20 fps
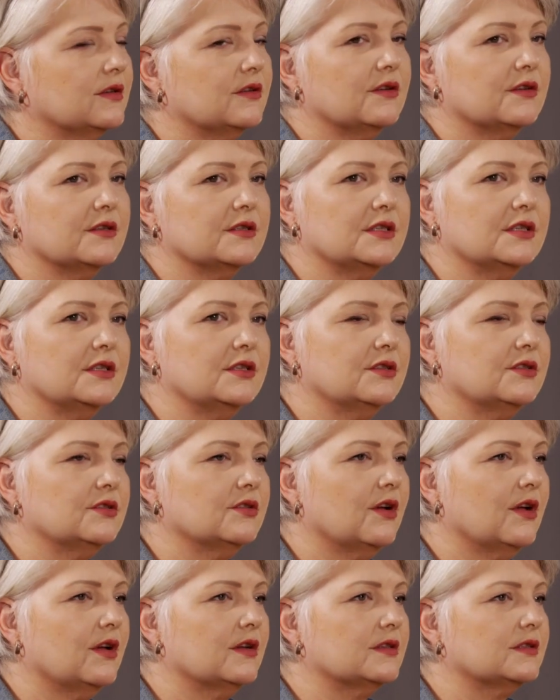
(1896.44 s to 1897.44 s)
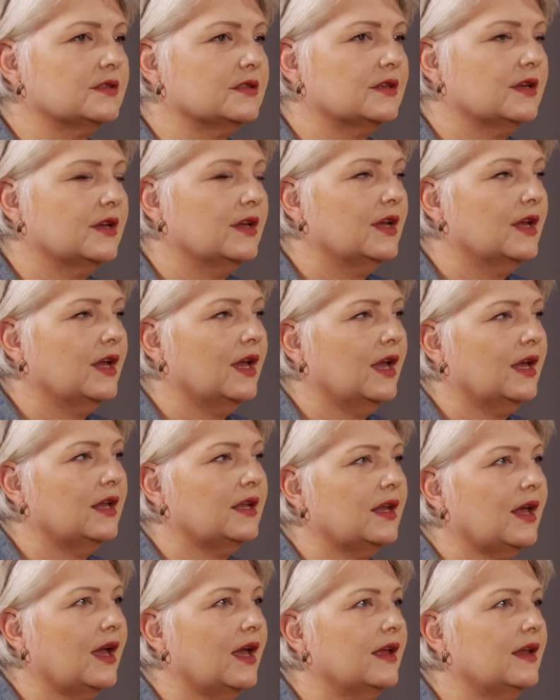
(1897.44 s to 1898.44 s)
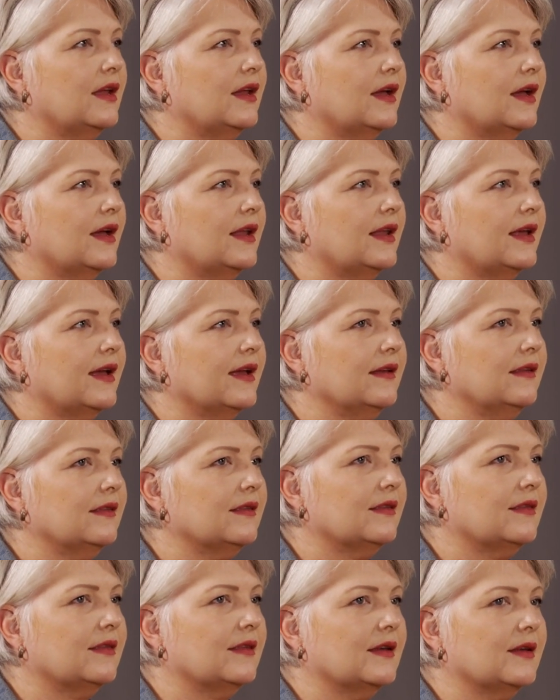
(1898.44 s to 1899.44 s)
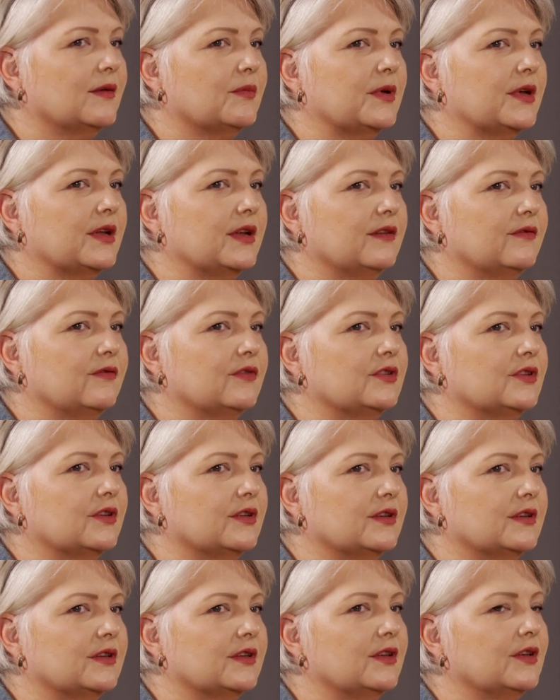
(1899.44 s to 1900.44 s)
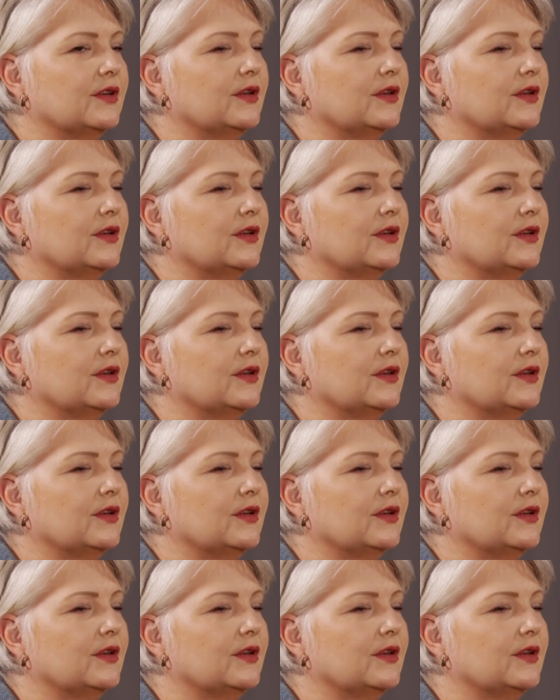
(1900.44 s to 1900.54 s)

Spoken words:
continue to ask. And I like the thing about if you don't